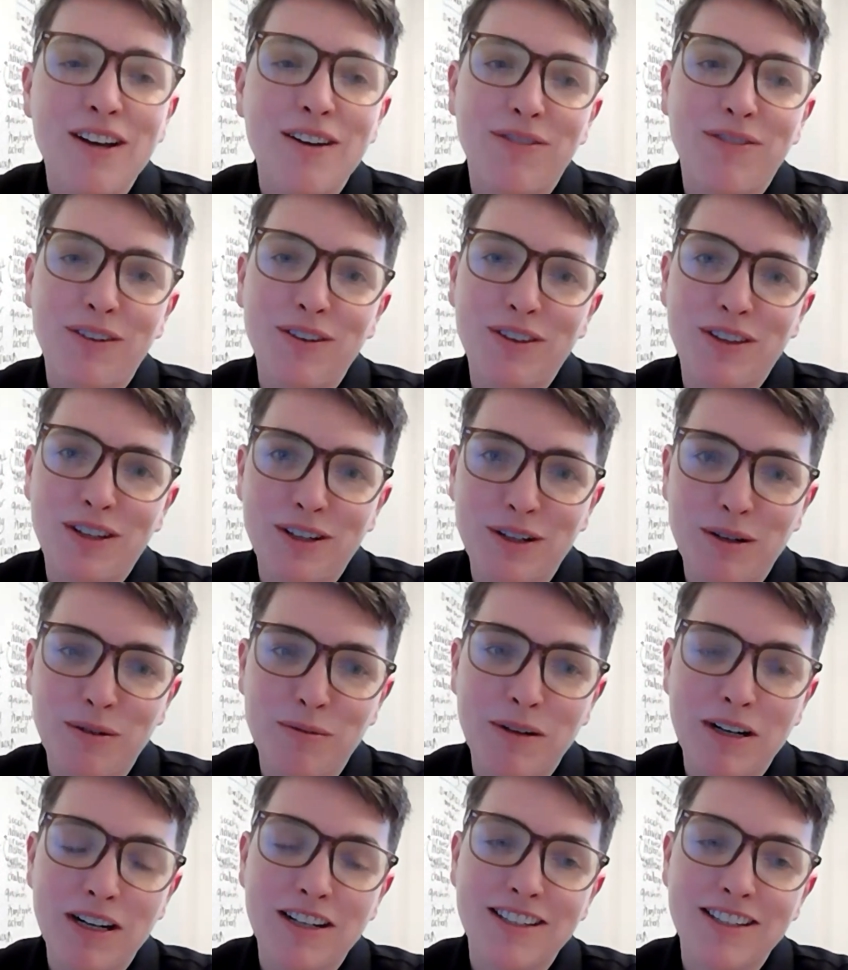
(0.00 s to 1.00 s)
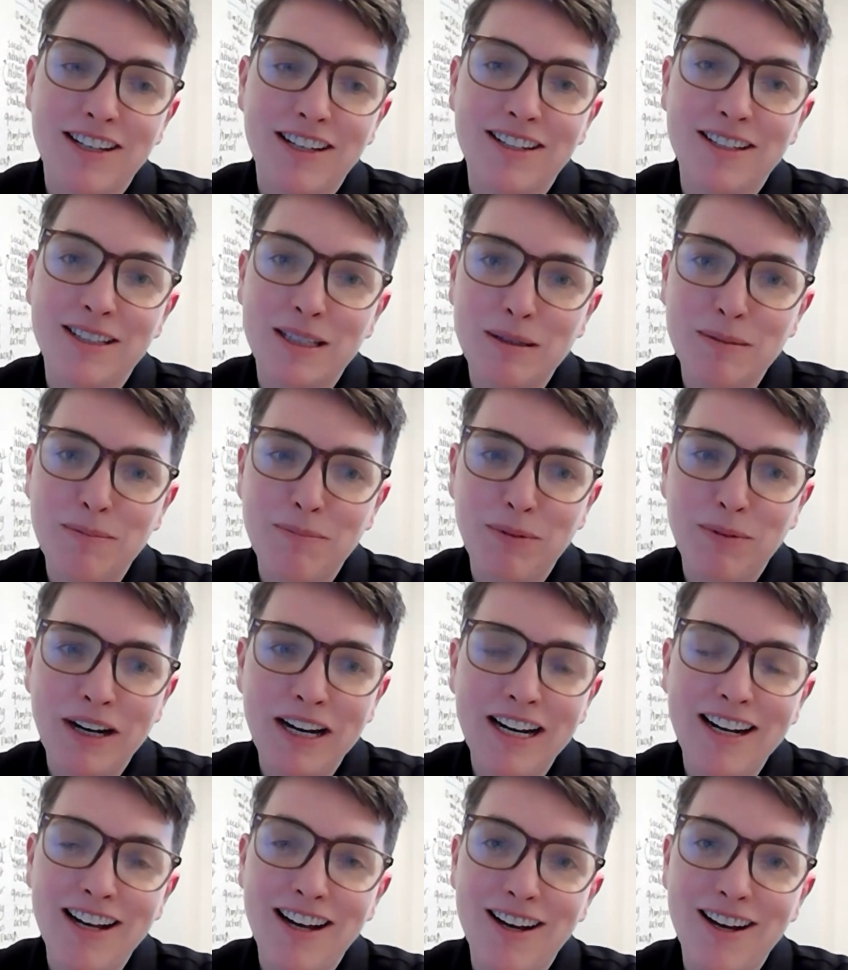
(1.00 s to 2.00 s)
for Theatreworks in
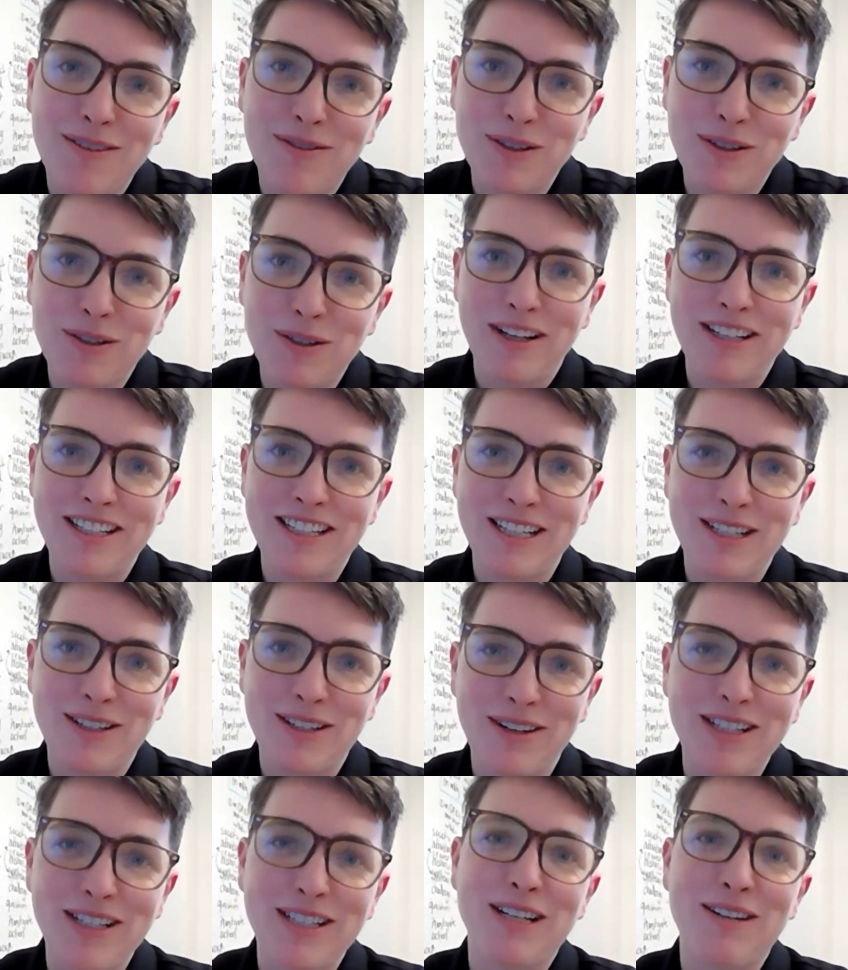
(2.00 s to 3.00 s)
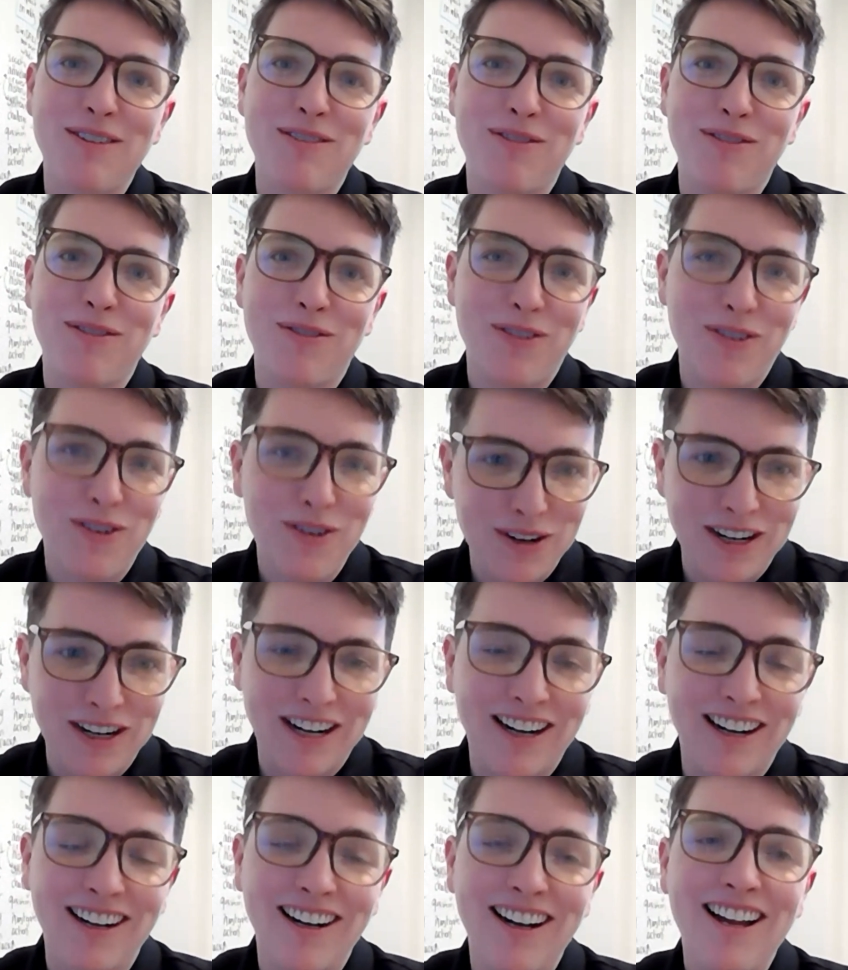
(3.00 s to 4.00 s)
spring of
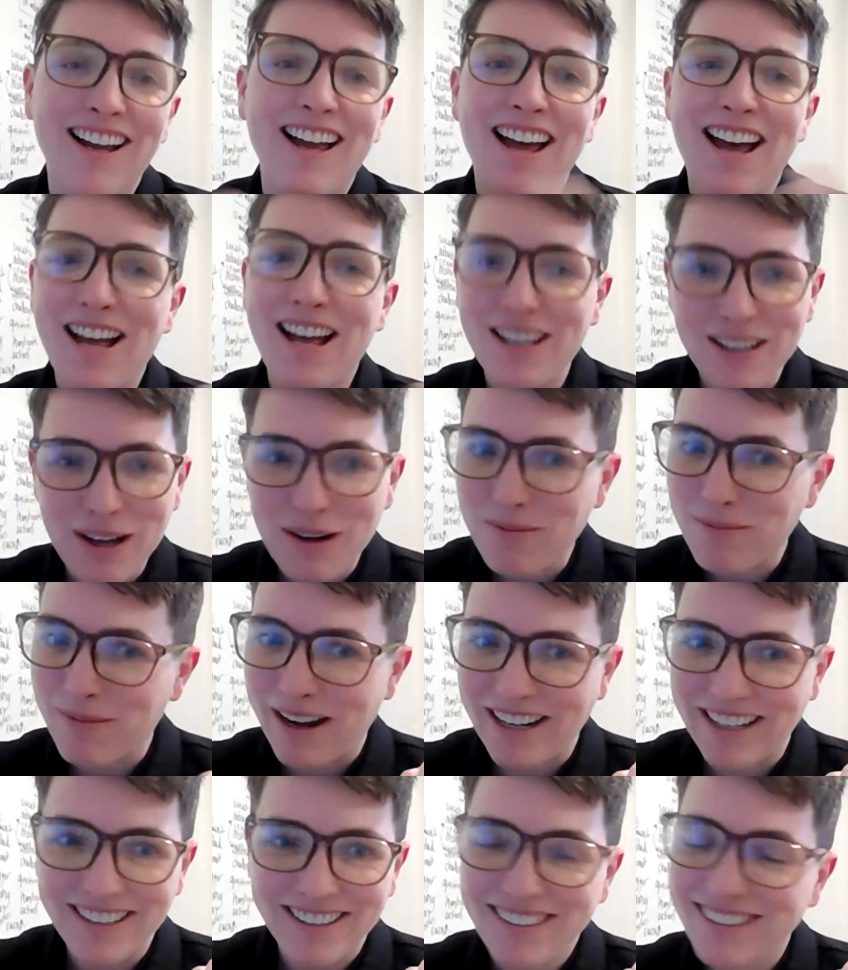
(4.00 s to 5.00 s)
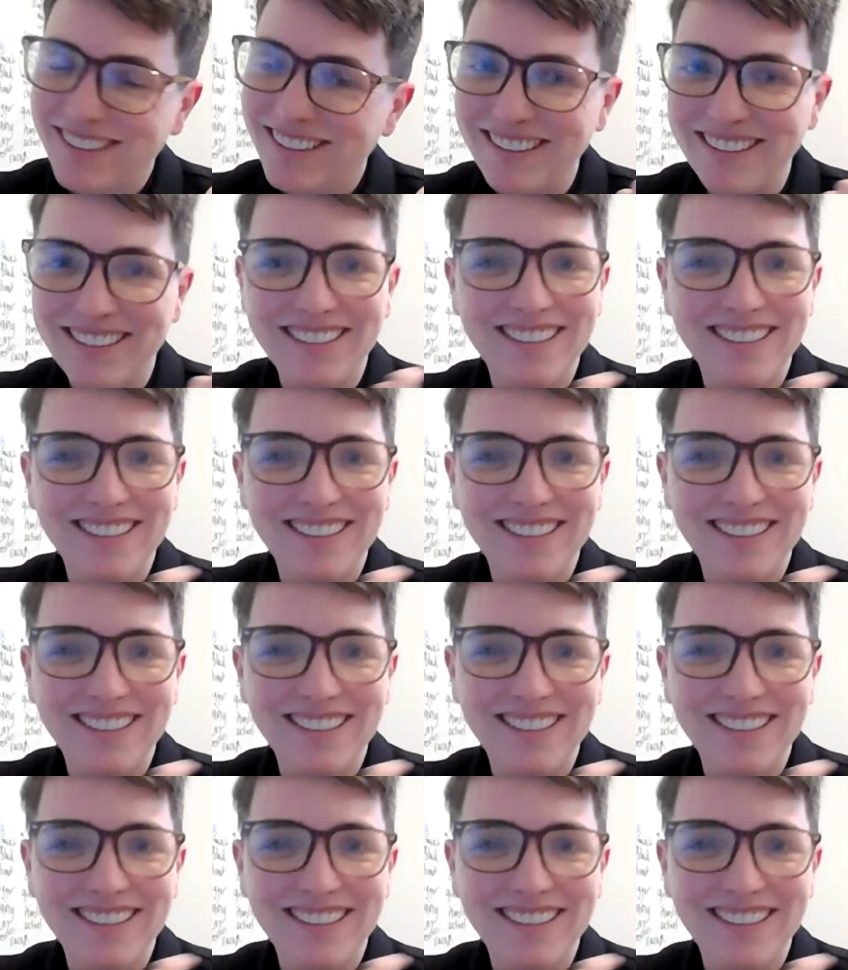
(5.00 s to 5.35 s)
2024. Hello, Michael.